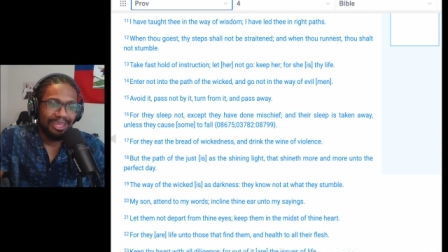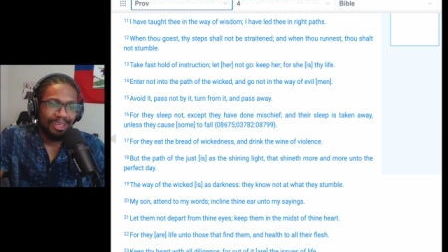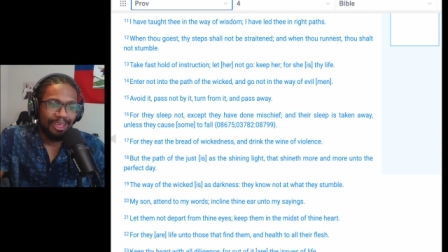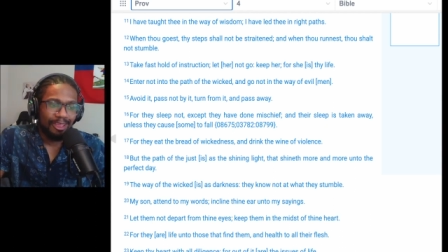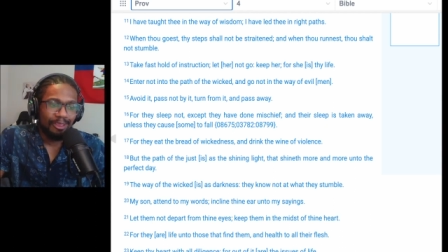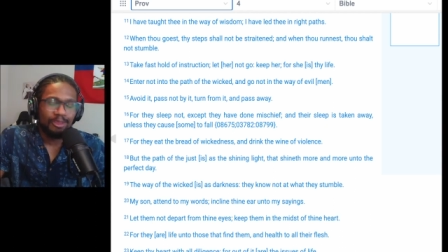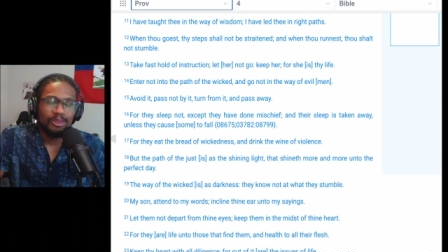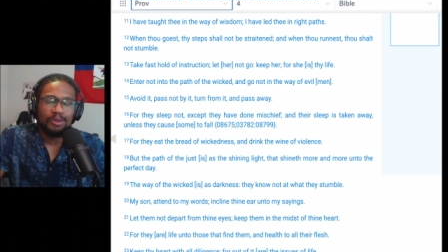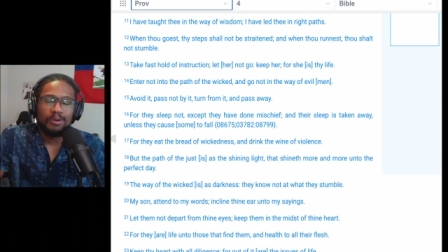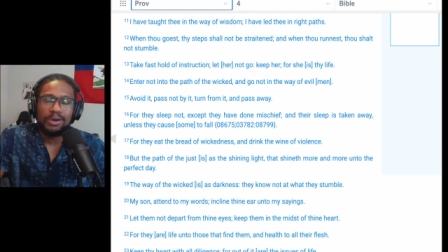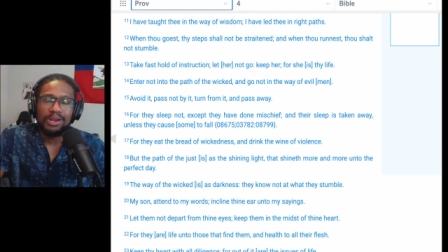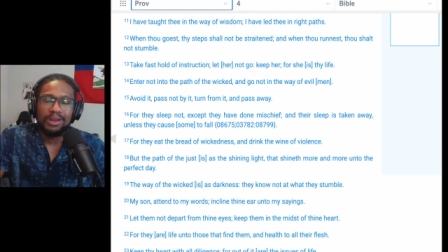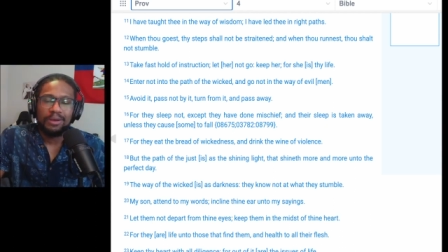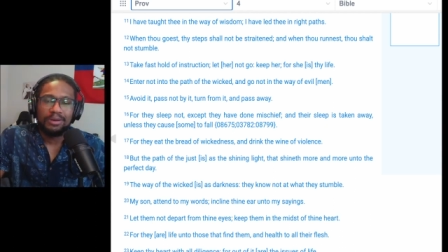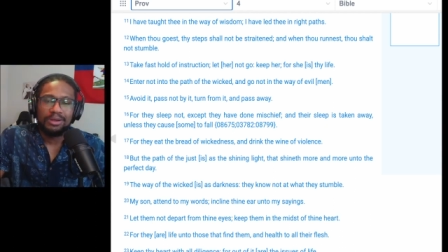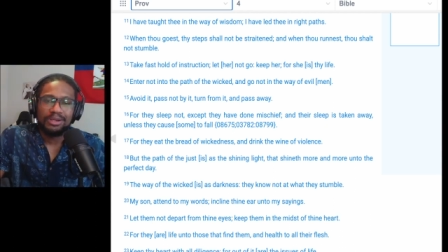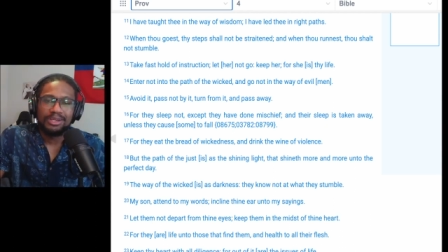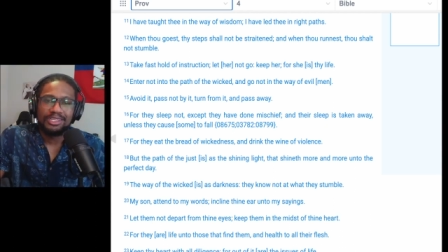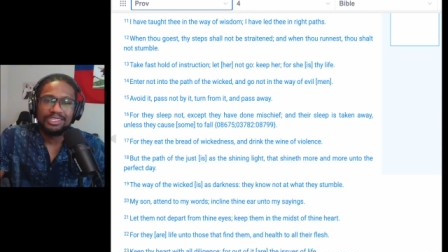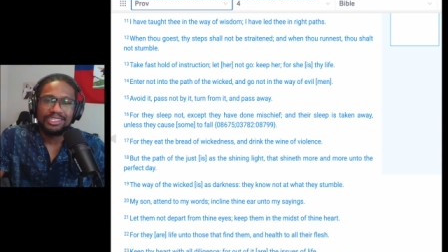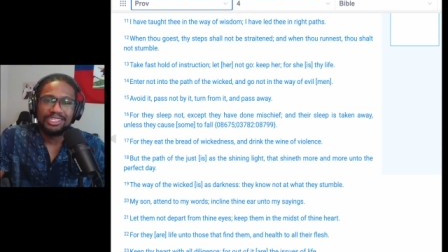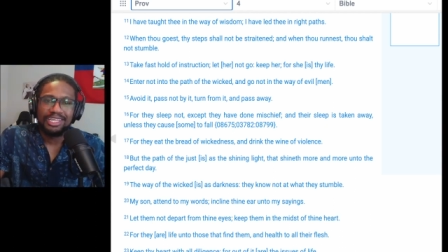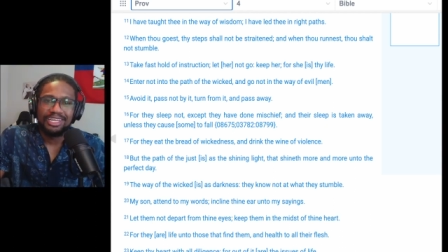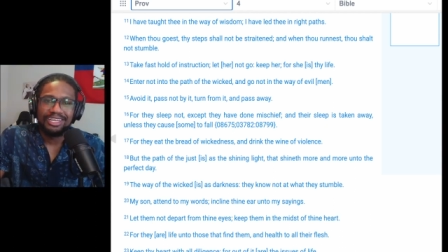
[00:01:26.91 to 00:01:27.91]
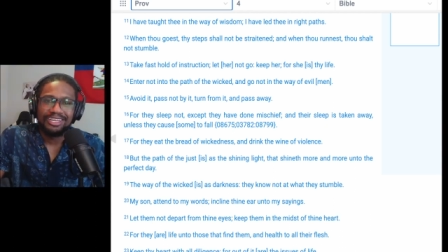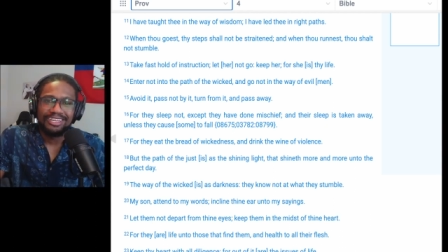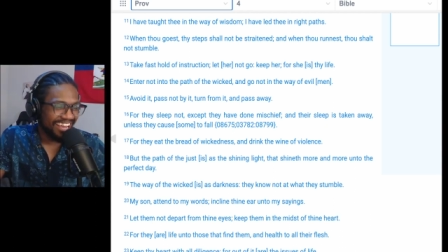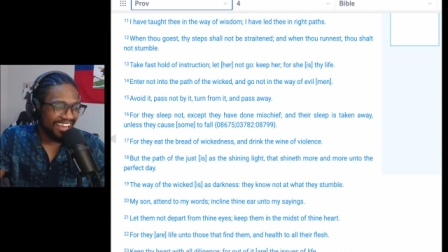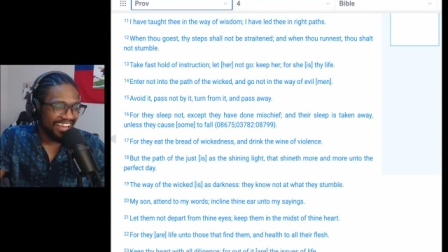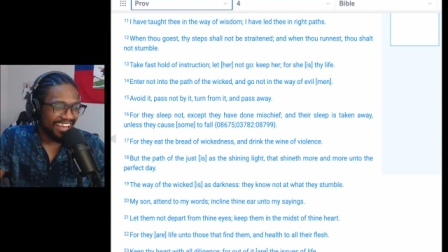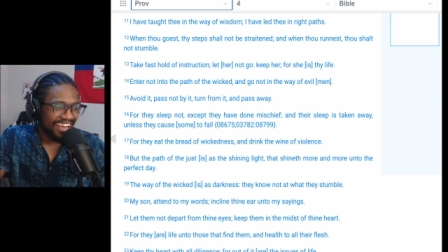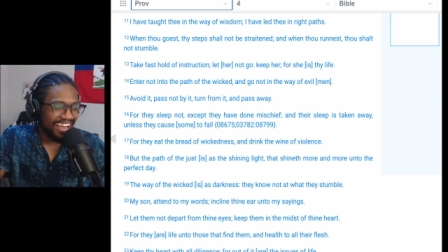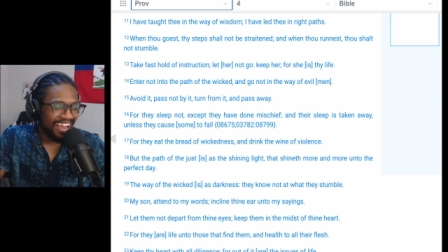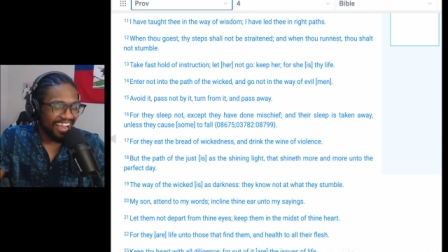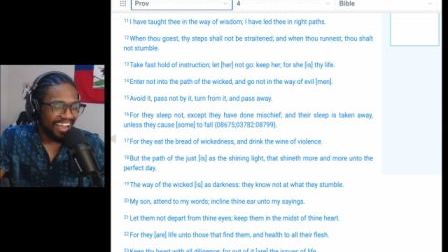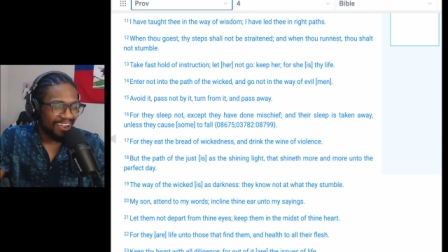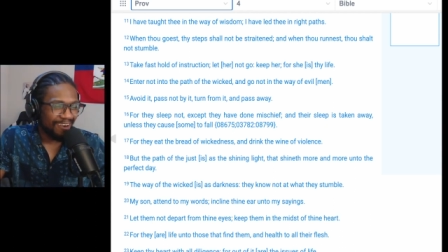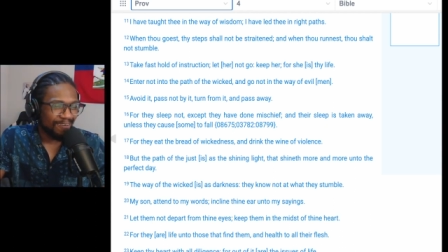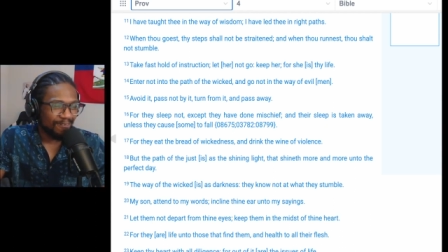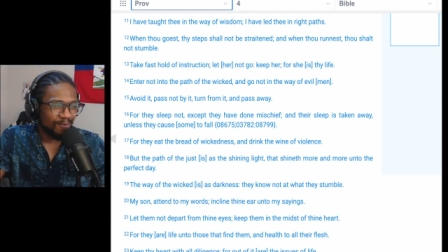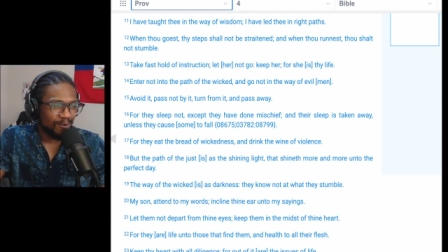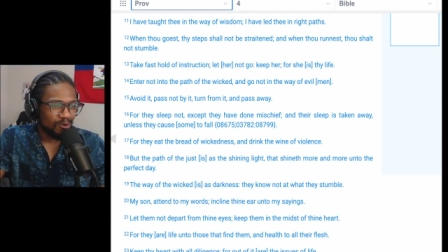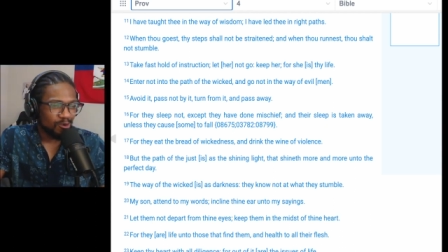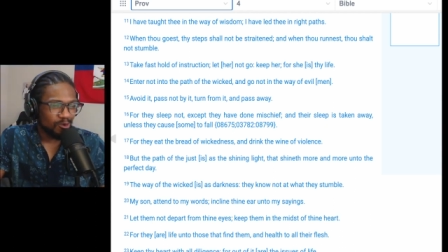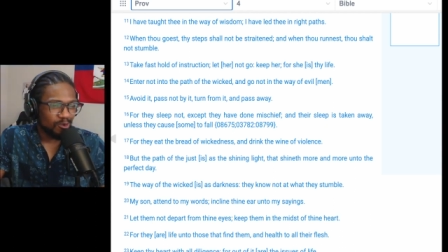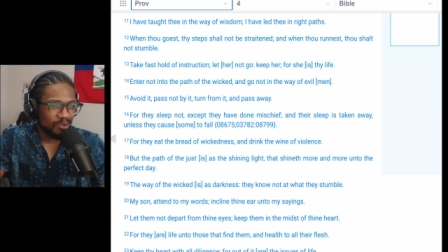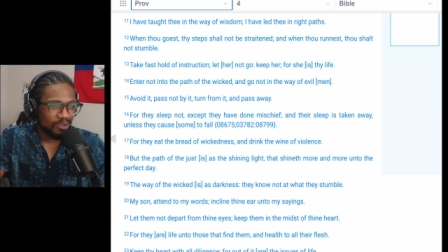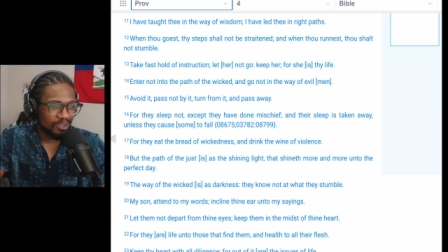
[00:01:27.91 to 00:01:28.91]
You know what I'm going to say? I
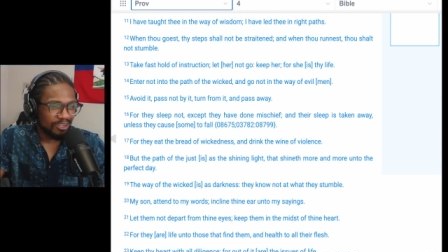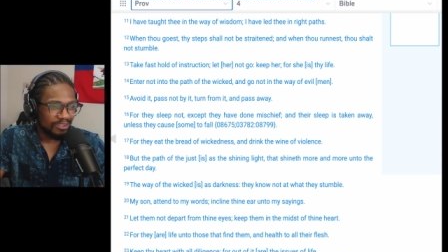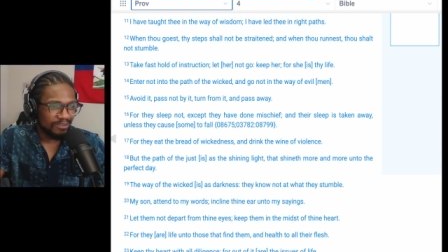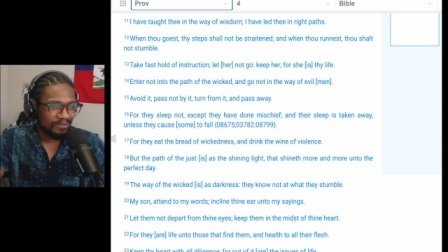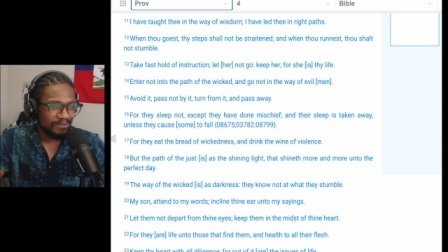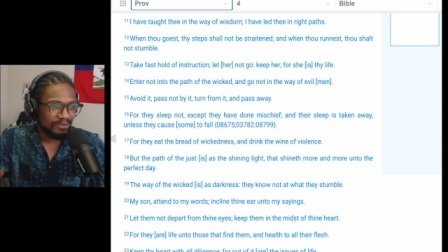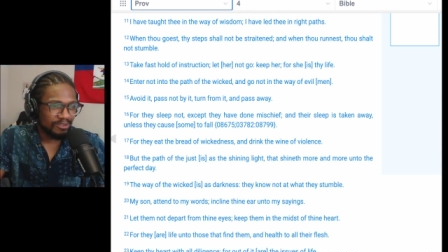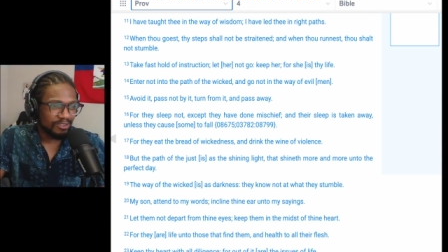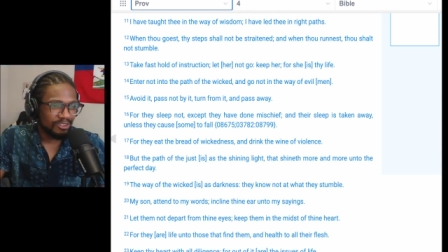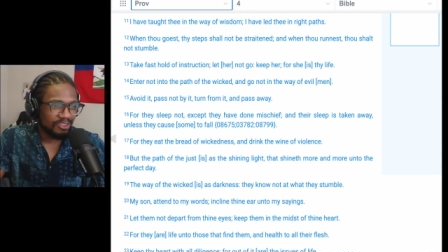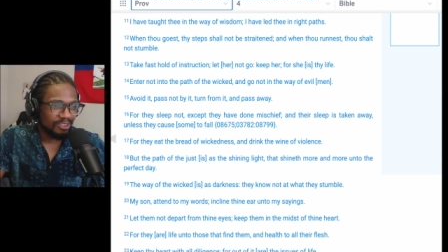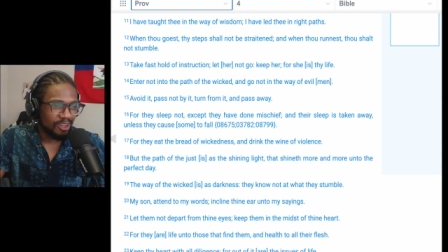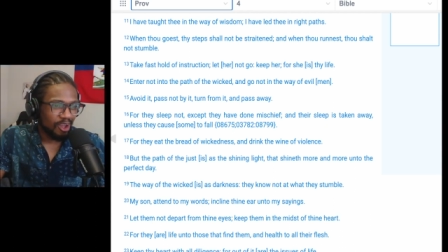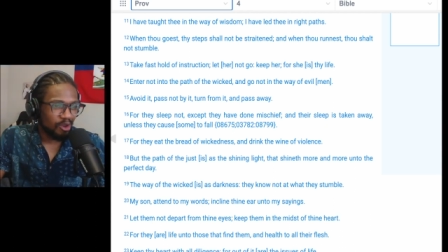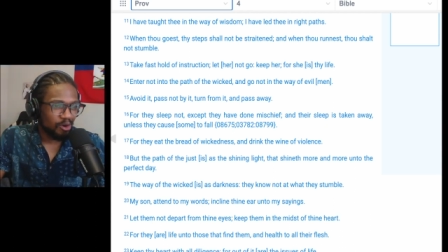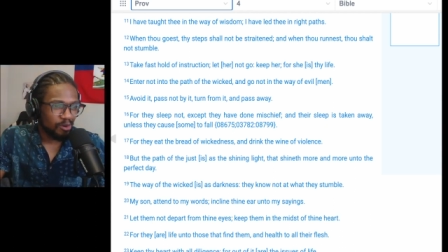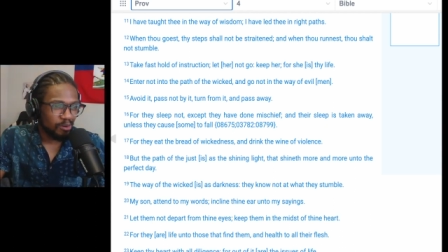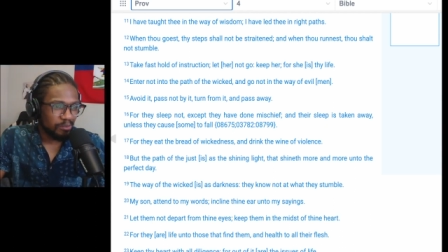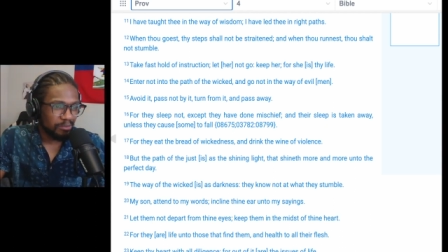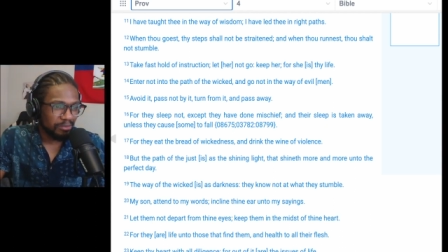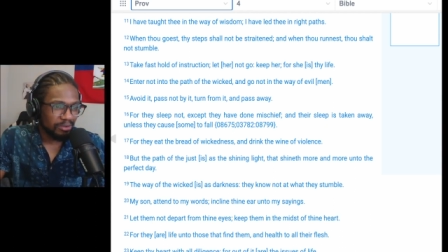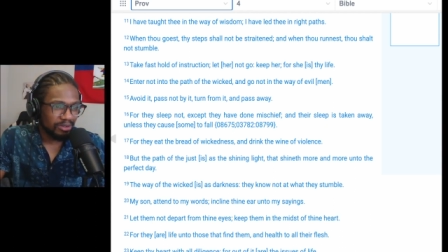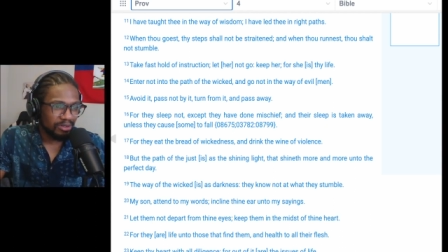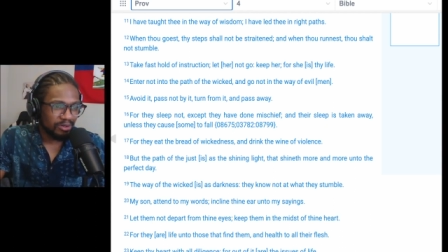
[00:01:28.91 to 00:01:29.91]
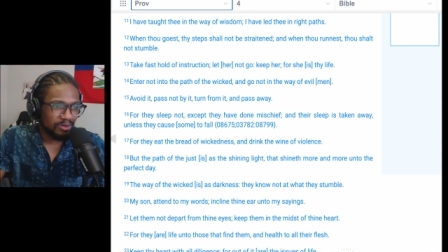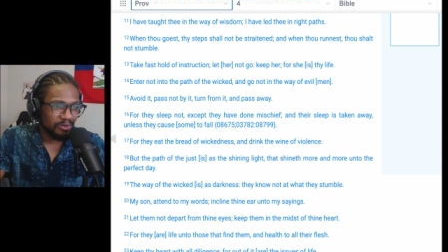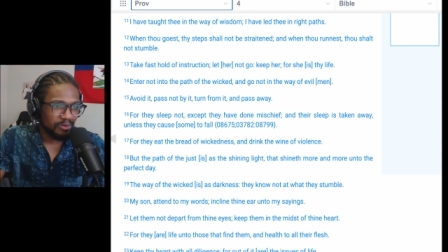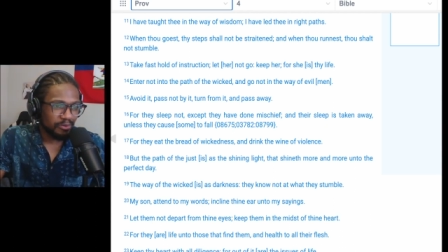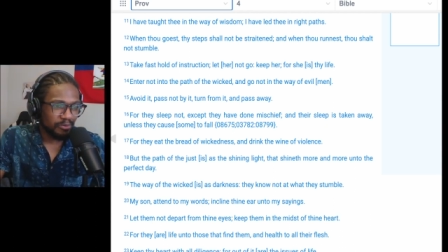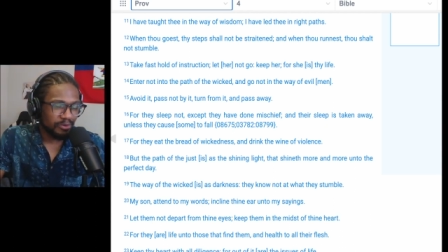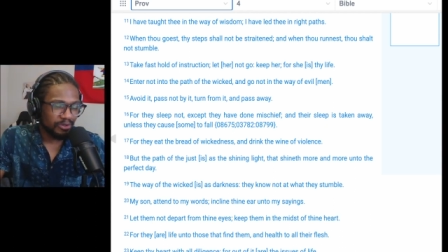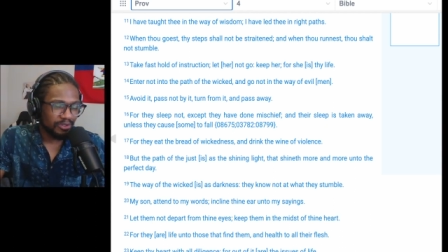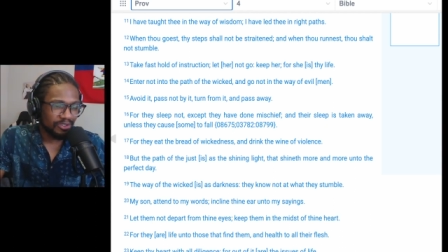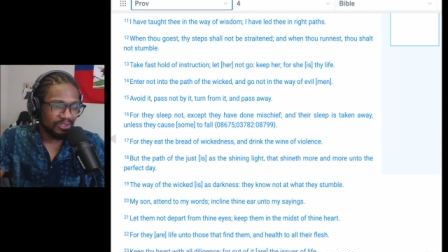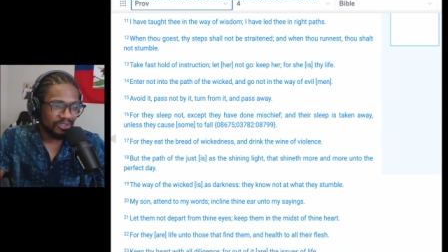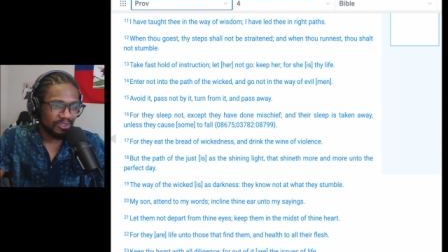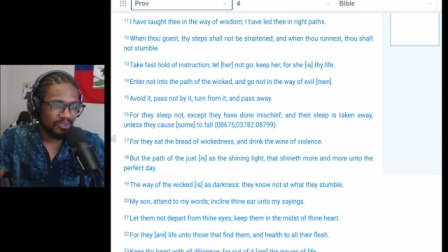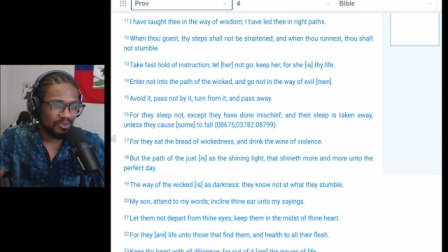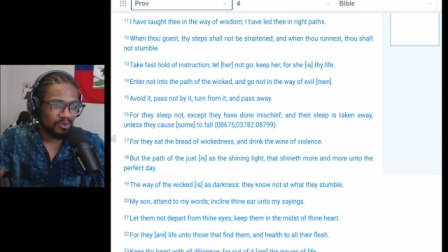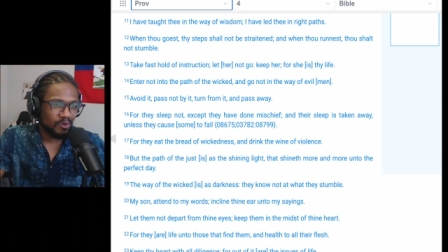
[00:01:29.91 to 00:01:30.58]
wonder if Solomon was